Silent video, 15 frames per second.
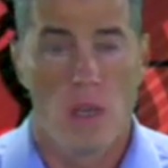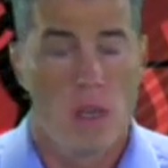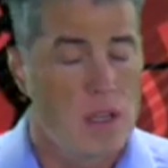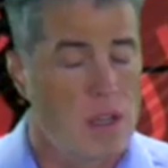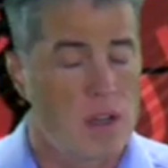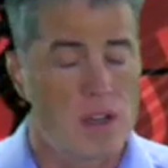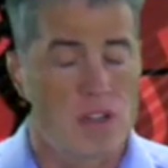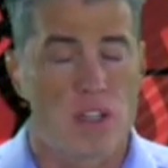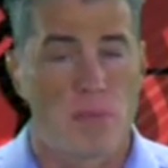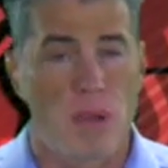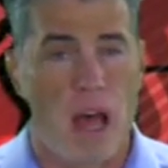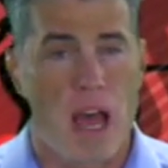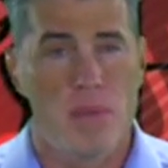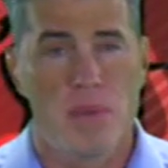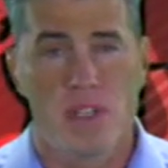Your
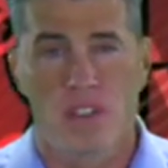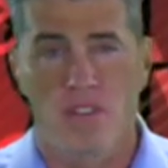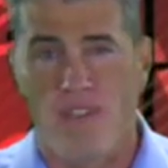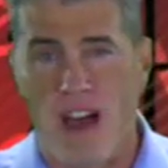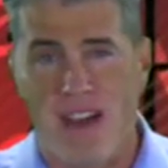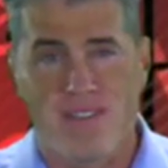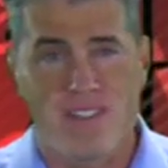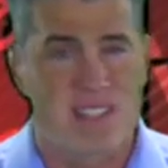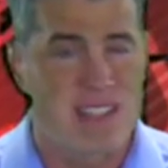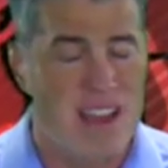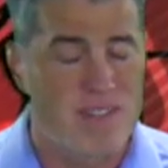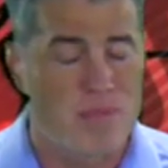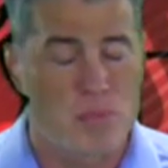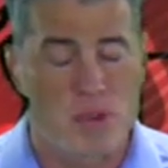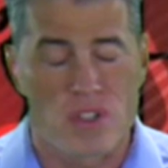supply bill is 5 to
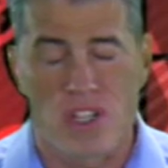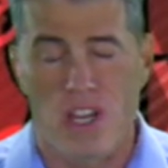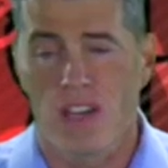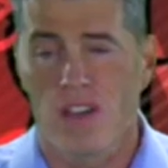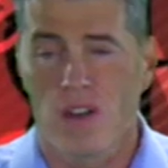7%.